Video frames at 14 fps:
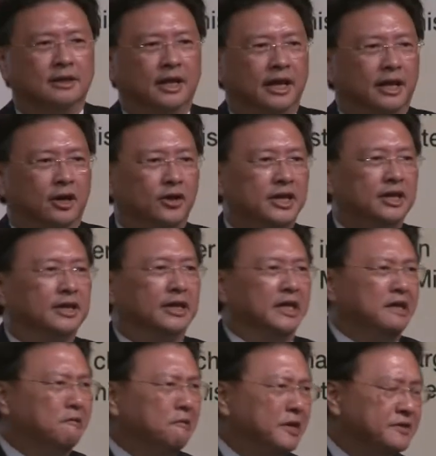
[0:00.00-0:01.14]
and I'll hear
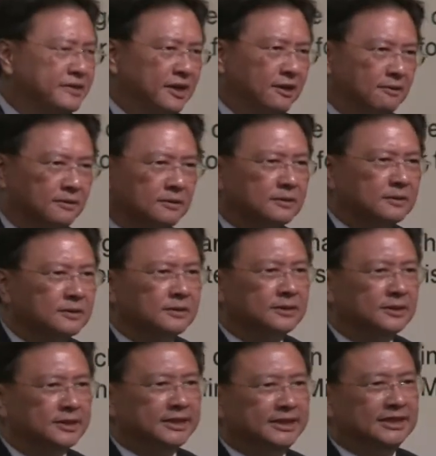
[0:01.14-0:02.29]
eerie sound.
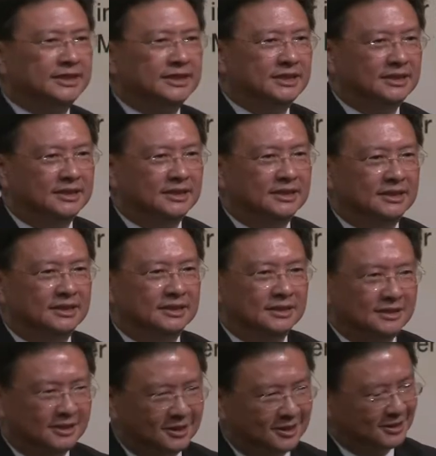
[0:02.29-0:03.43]

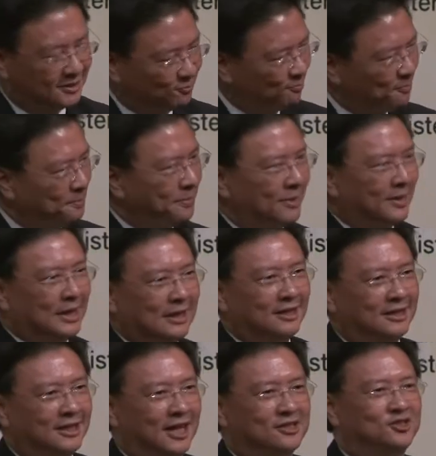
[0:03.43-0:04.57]
Ding.
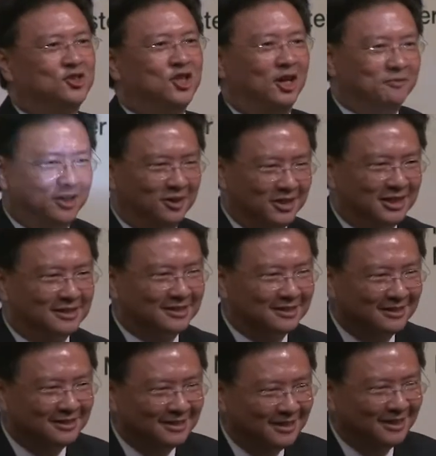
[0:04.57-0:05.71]
That's
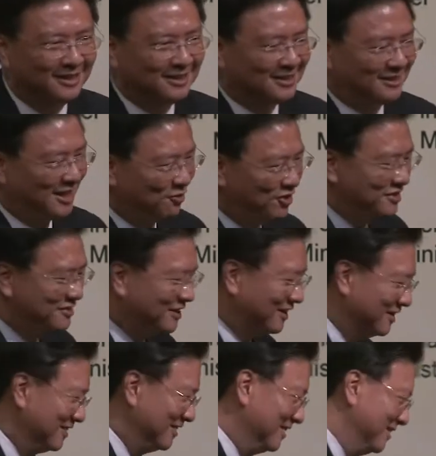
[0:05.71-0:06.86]
$12 deficit.
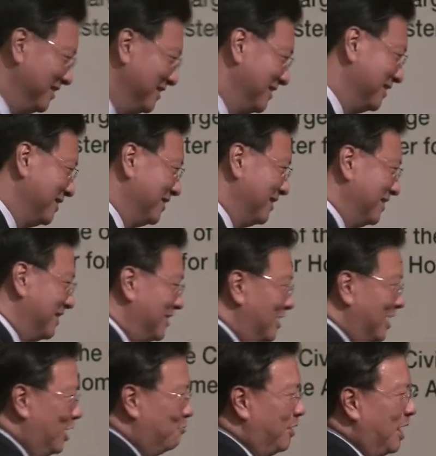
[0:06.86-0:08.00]

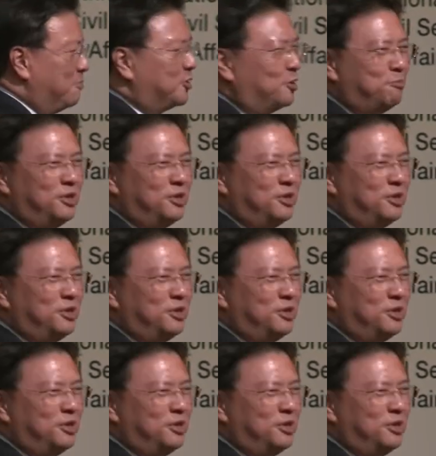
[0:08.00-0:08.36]
But I'm so